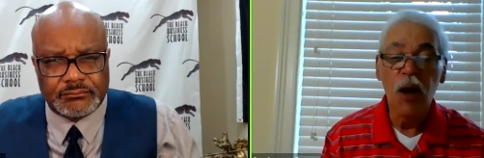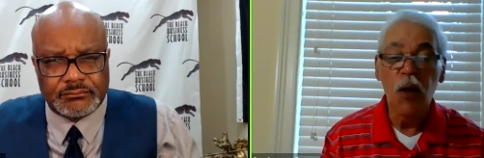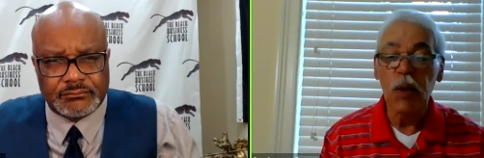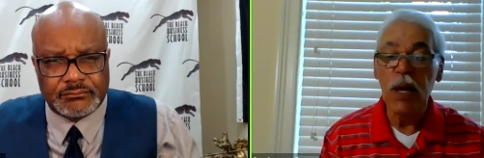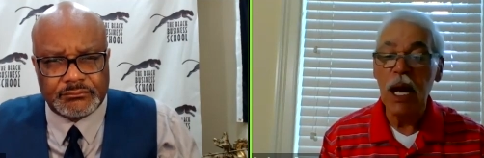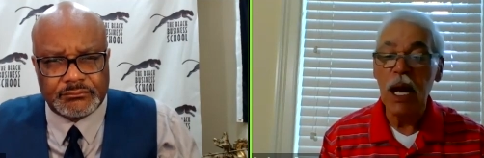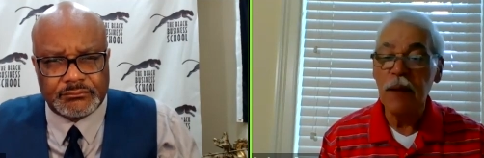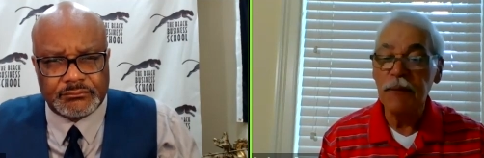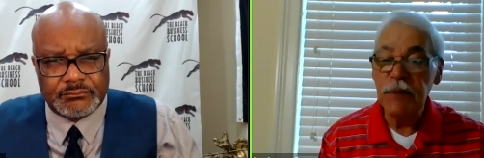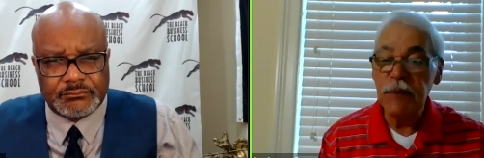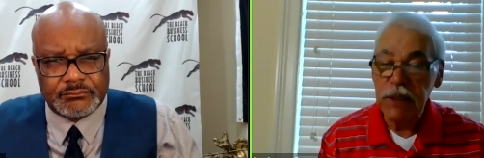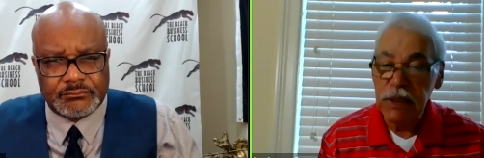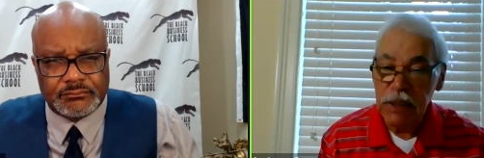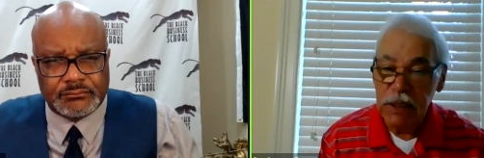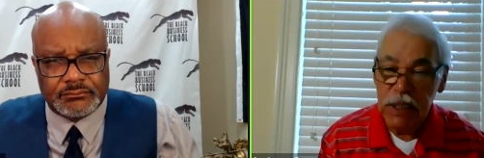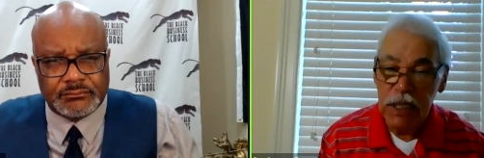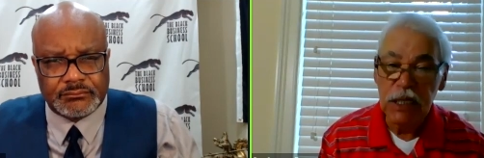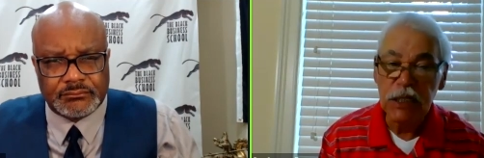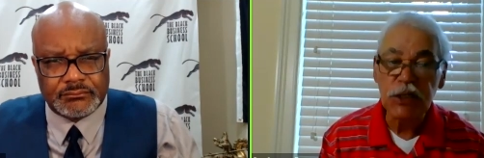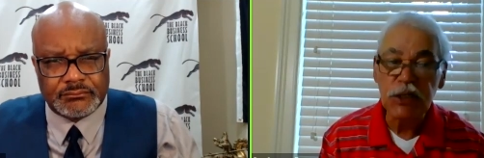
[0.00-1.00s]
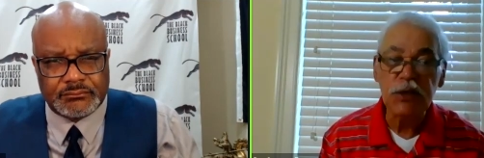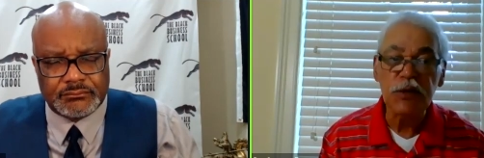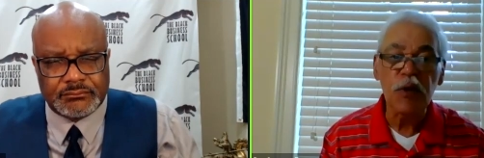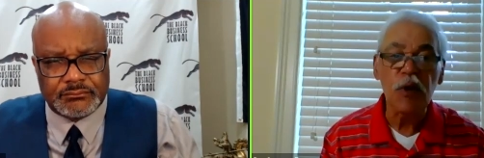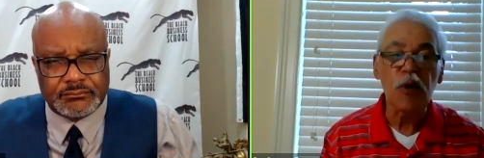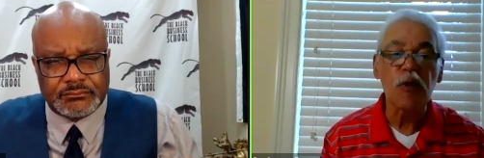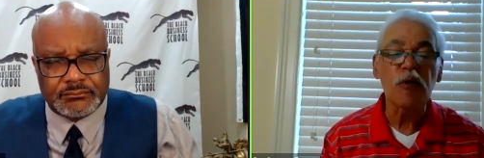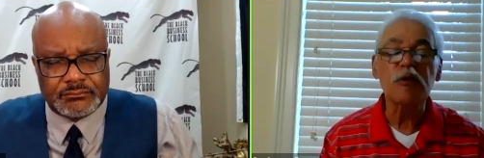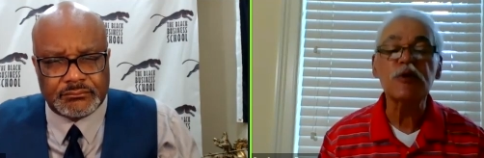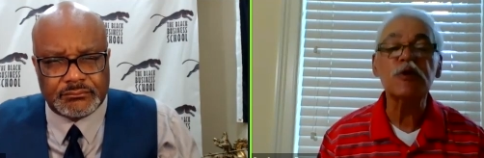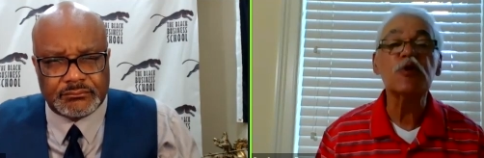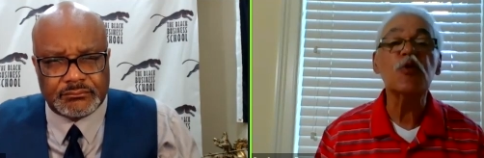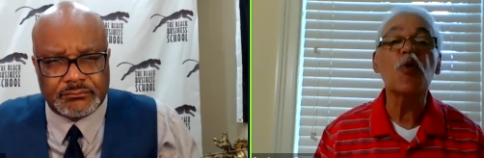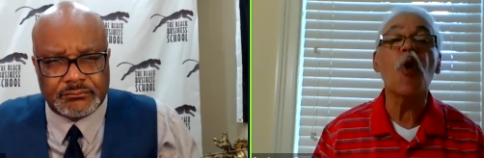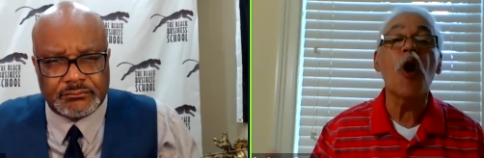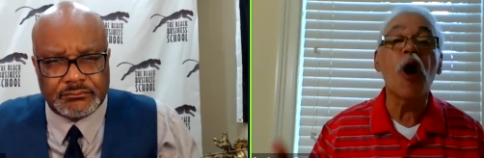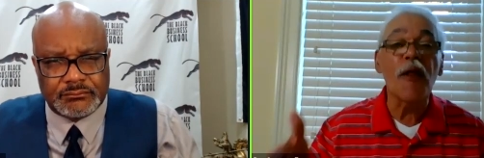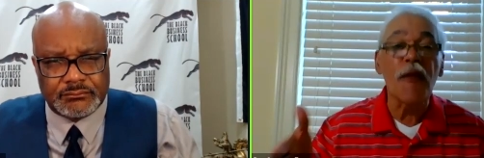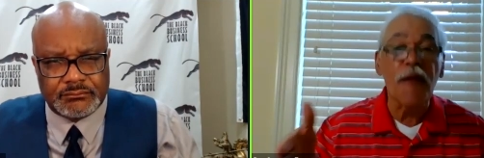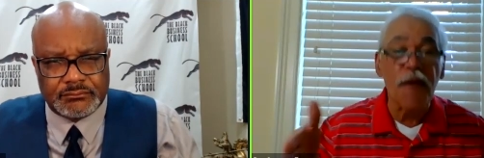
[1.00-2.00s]
Speaker 1: we have to teach those who
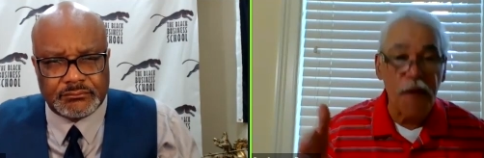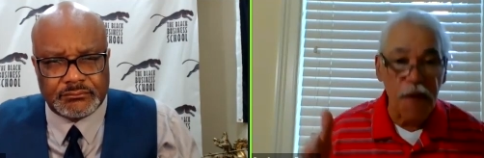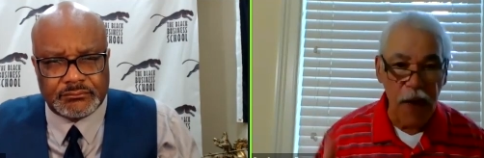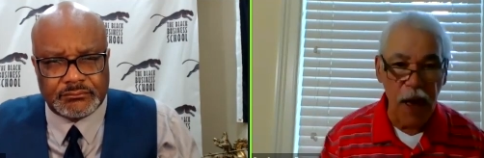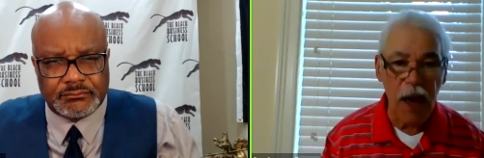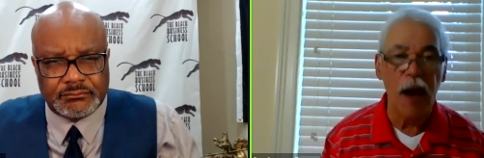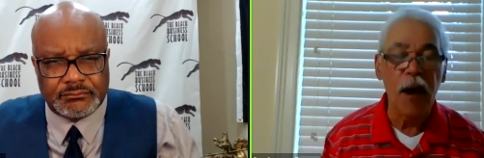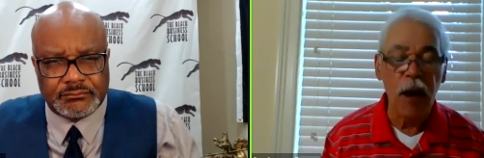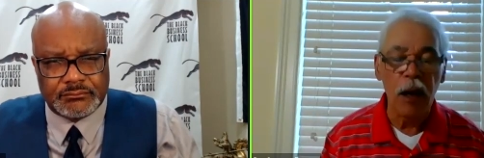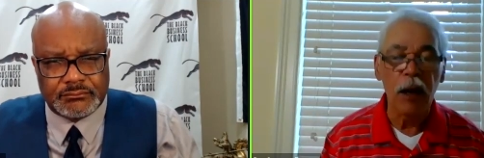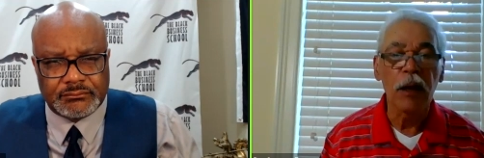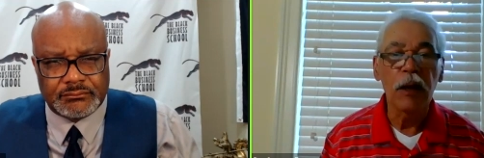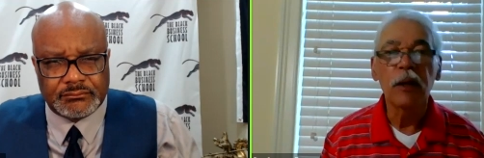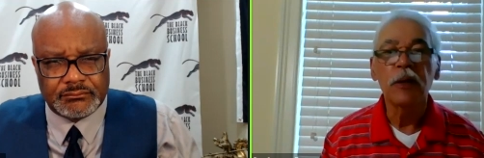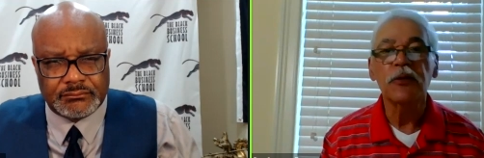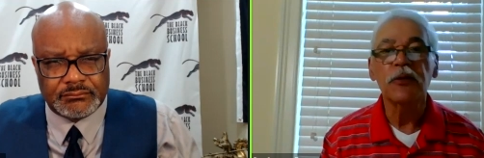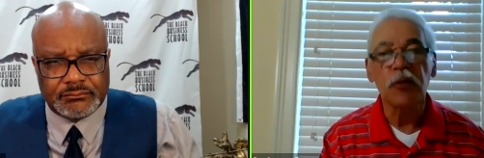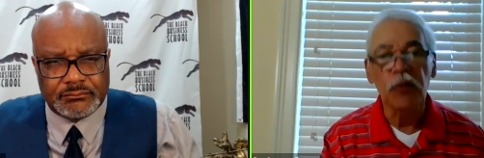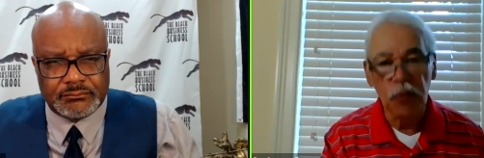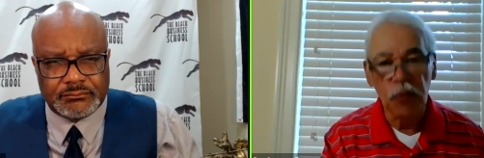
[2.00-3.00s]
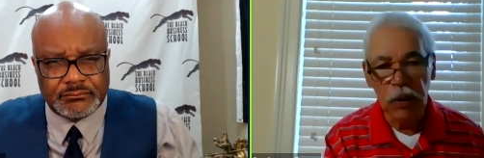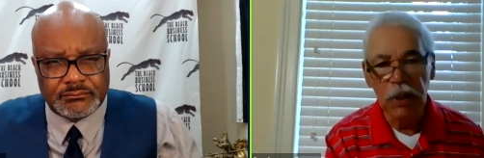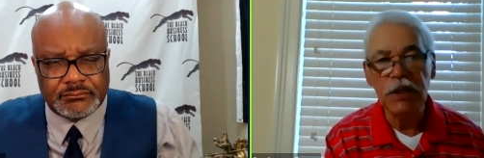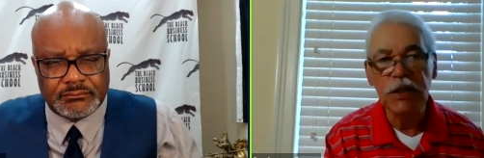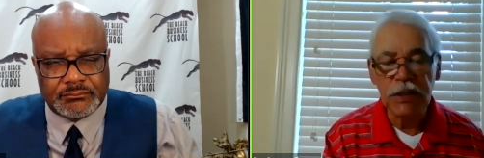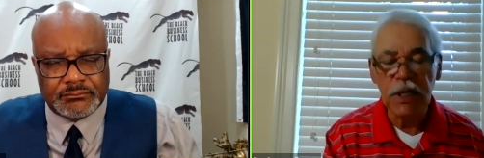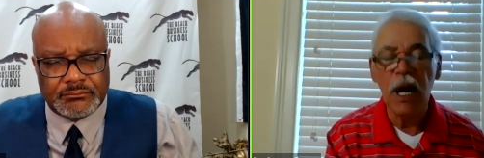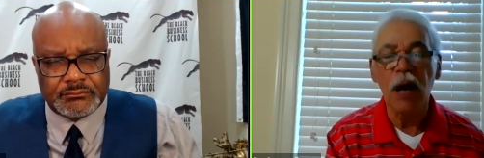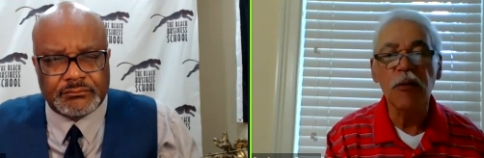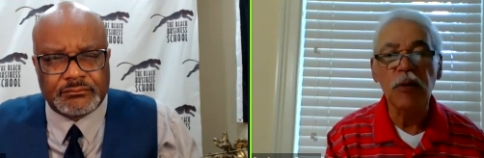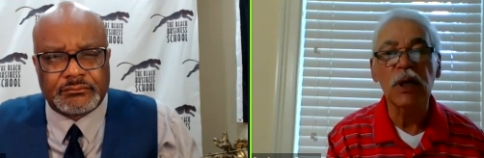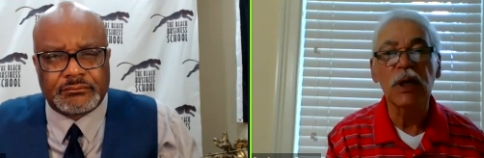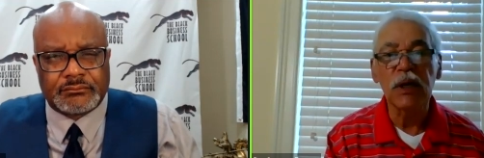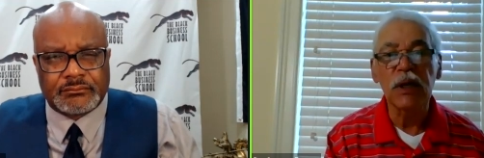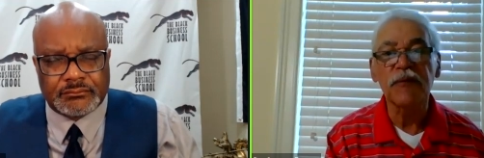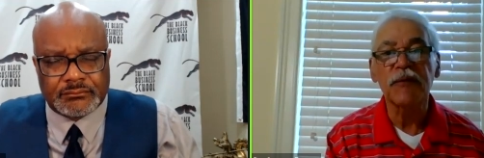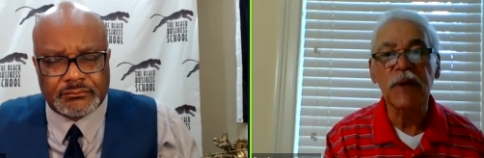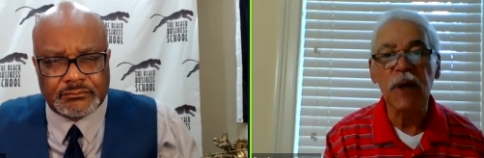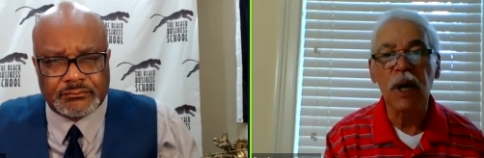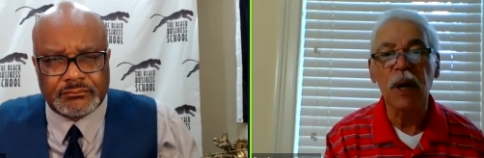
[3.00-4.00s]
are there to reach down and
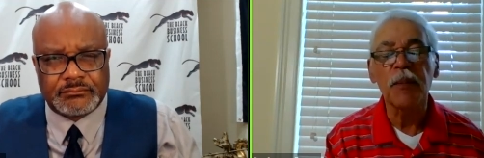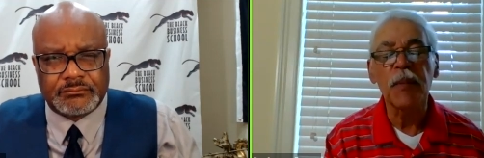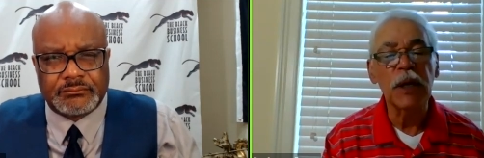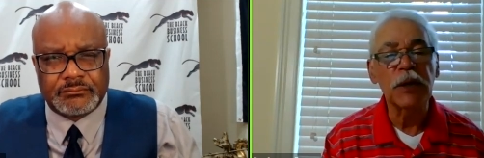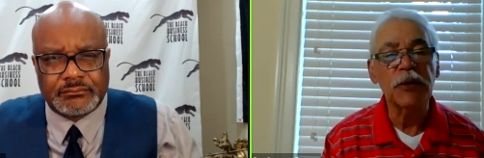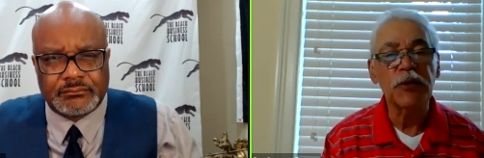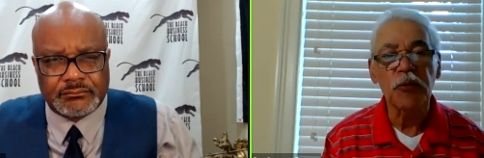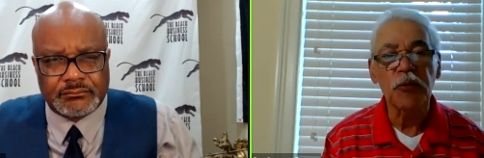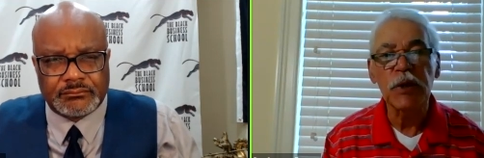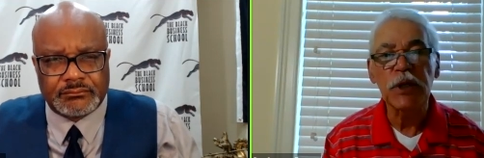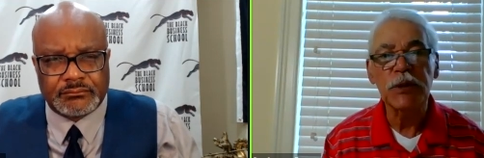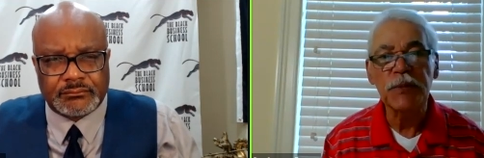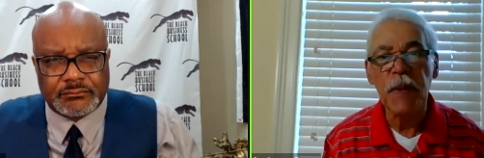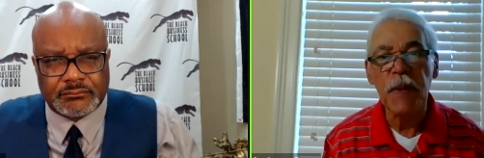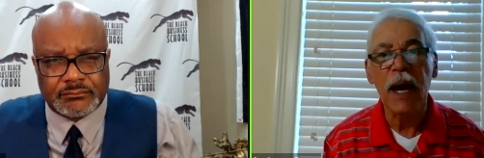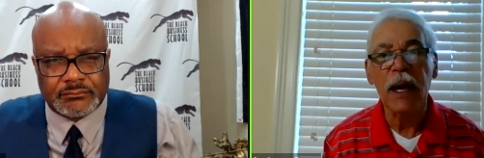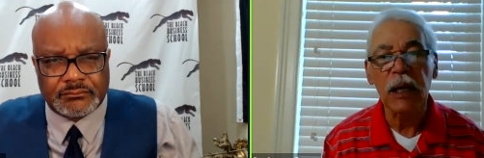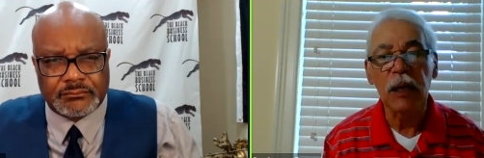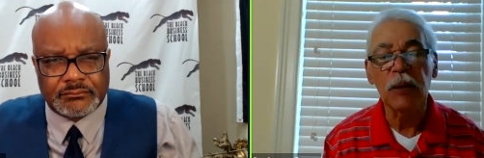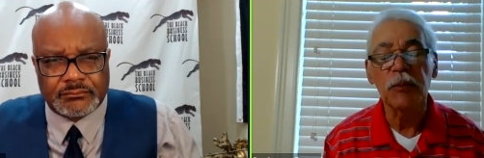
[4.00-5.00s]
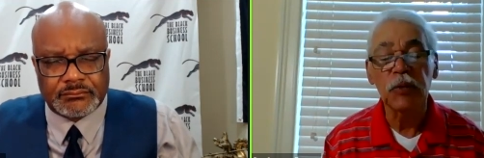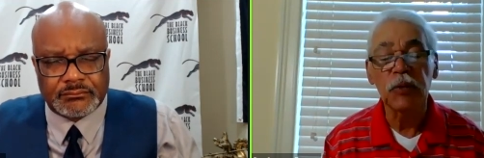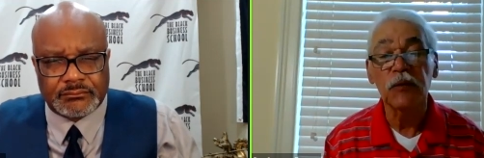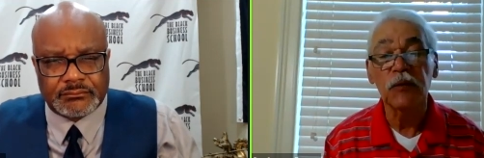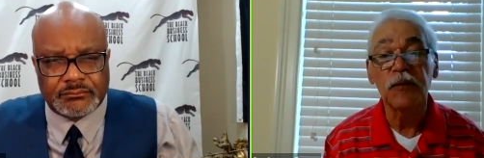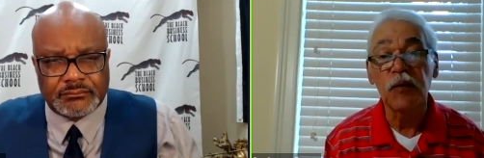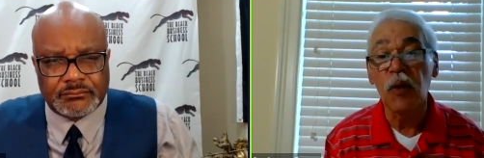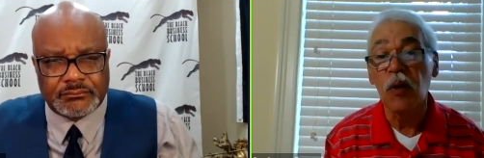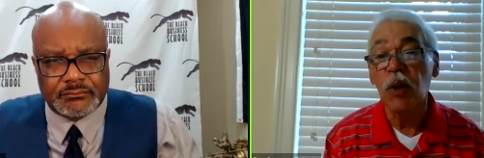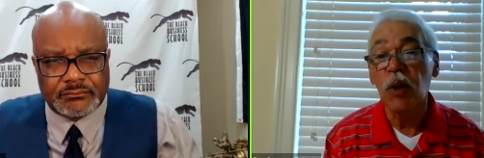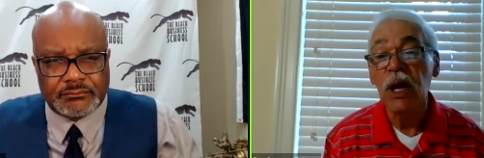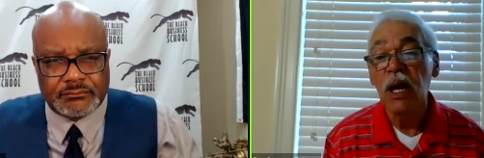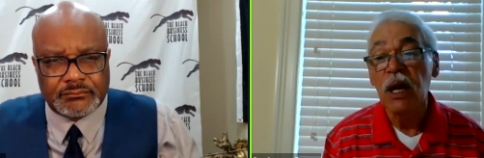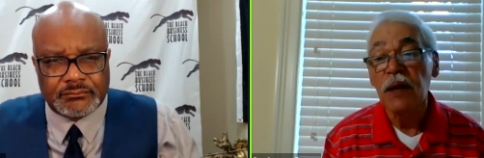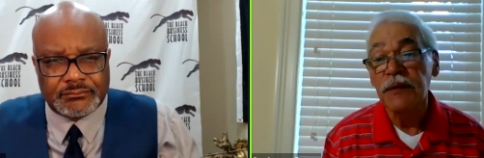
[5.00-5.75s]
lift up and to reach back and pull forward.